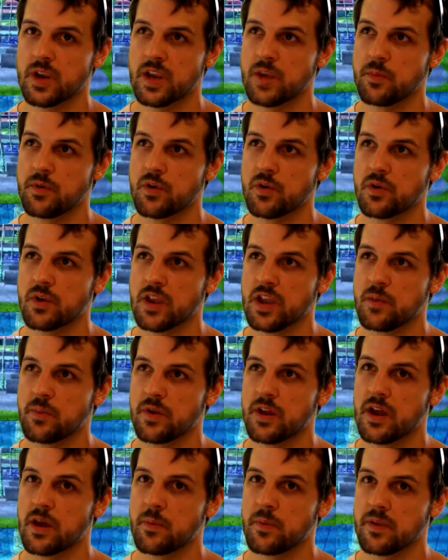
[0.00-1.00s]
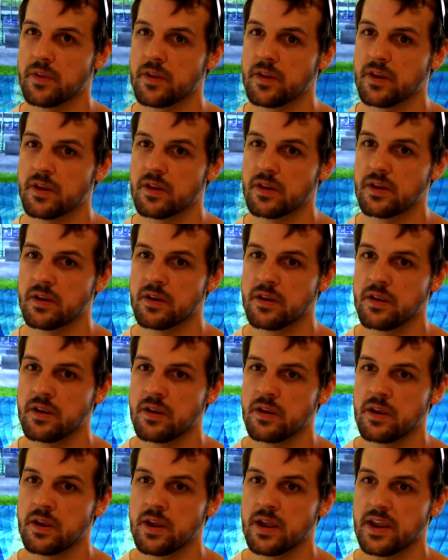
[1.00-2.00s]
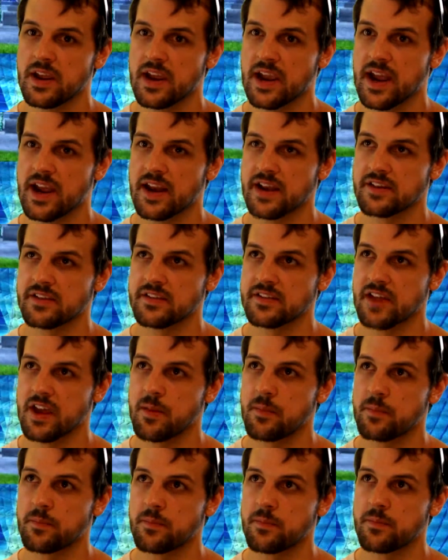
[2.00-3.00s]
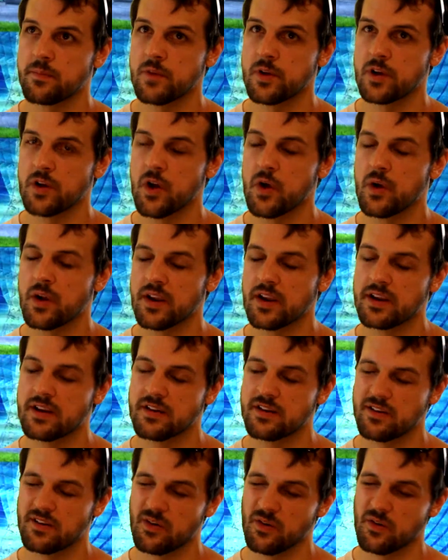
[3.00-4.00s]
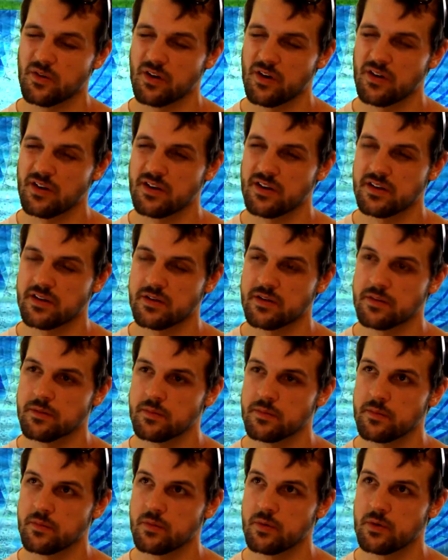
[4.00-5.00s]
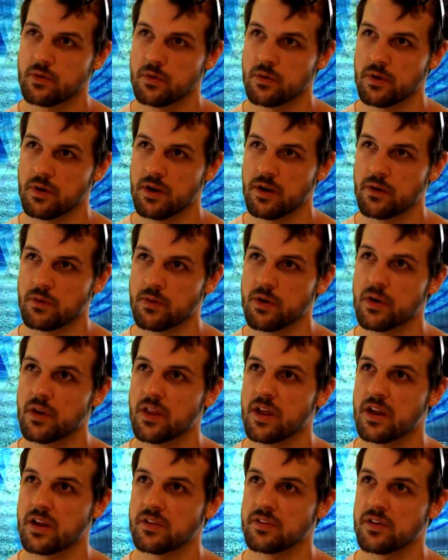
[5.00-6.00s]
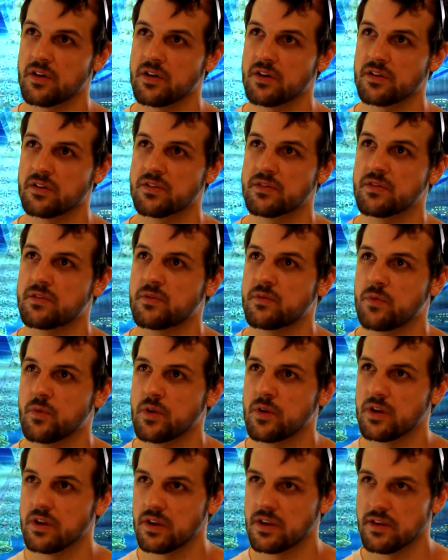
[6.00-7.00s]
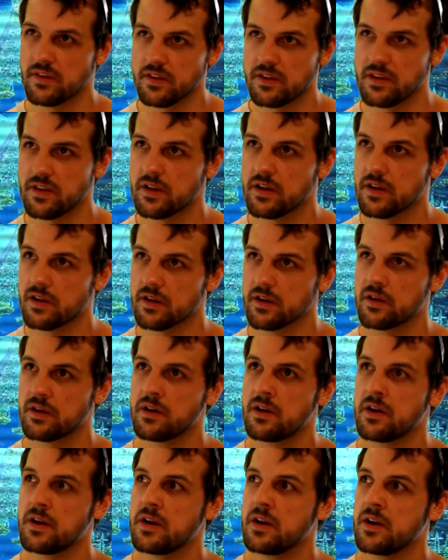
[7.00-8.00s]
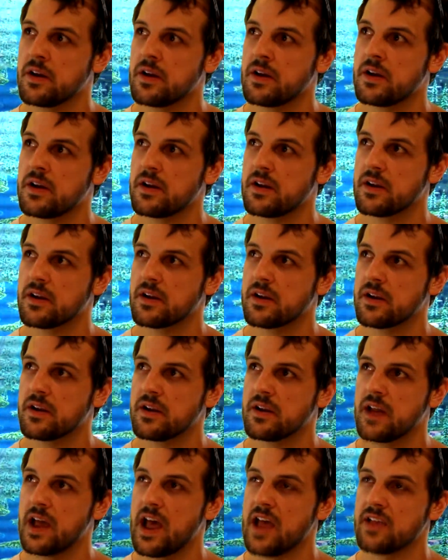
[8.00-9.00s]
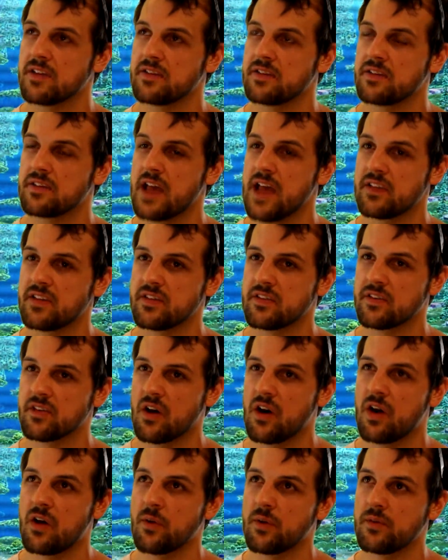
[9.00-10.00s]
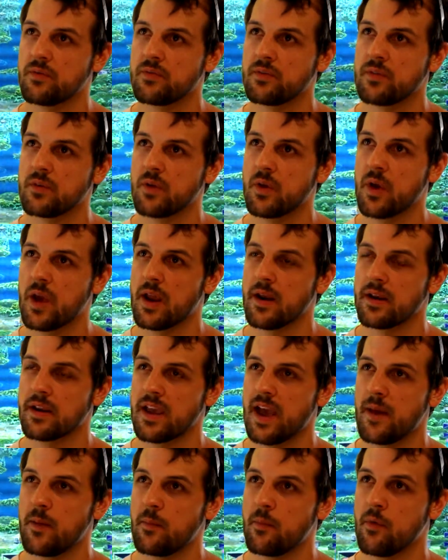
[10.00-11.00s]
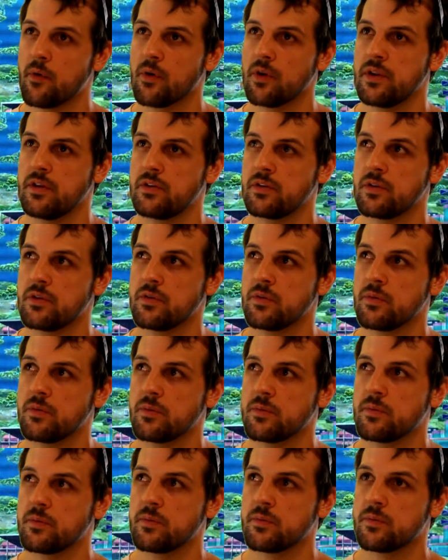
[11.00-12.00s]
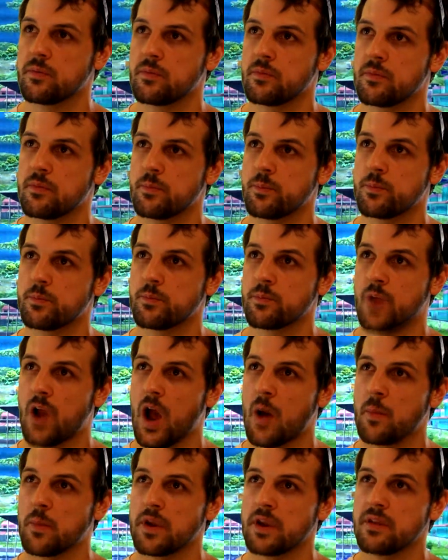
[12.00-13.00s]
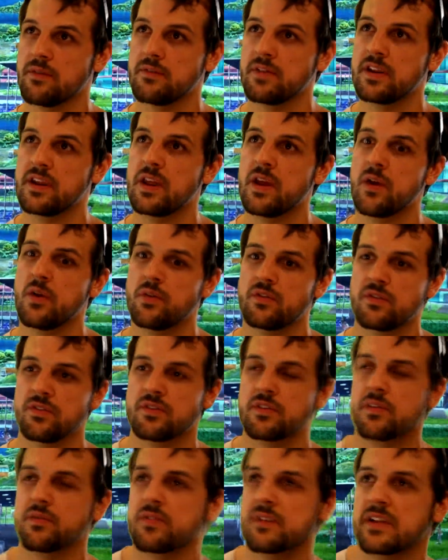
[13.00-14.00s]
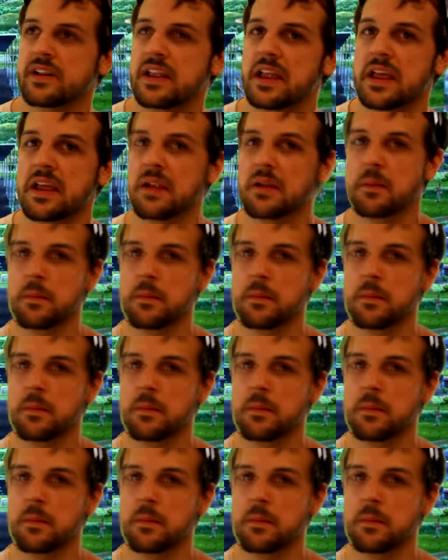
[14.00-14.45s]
keep do, keep it up, and then it, it kind of just kept going and tur turned into. I wrote a lot of songs for it, and then uh, as as it's gone, we've got, gotten more into comedy videos and stuff like that.